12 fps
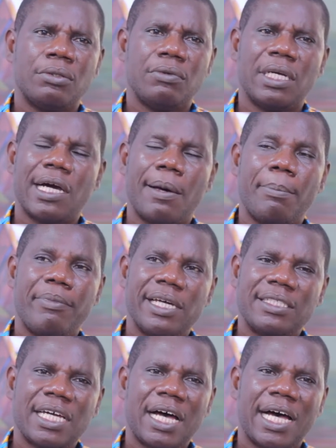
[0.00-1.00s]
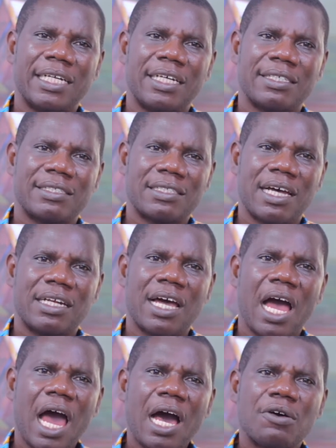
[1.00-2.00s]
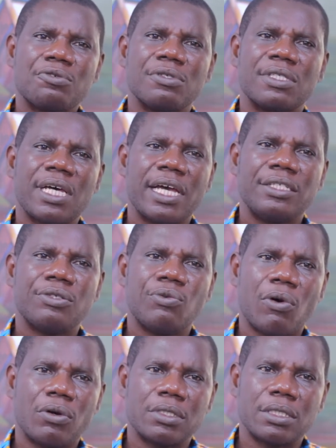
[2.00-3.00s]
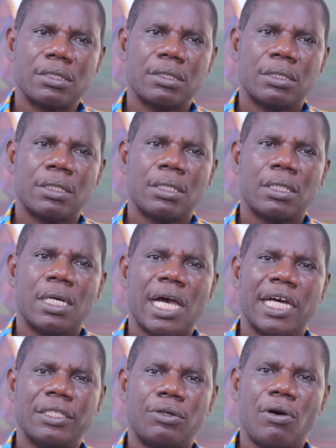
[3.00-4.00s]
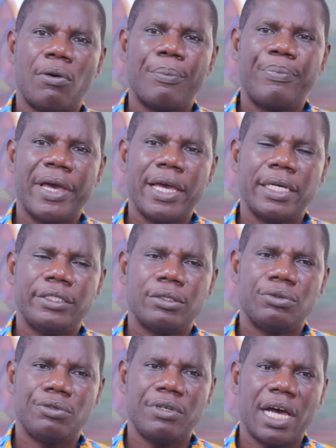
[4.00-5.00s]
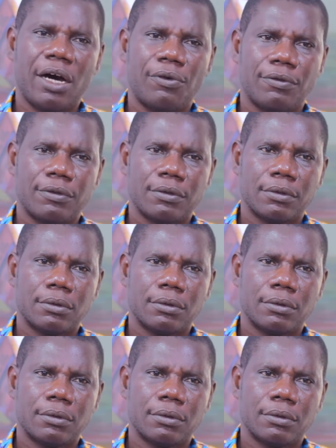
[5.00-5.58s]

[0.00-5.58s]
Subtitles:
we can better understand how society was and compared to now.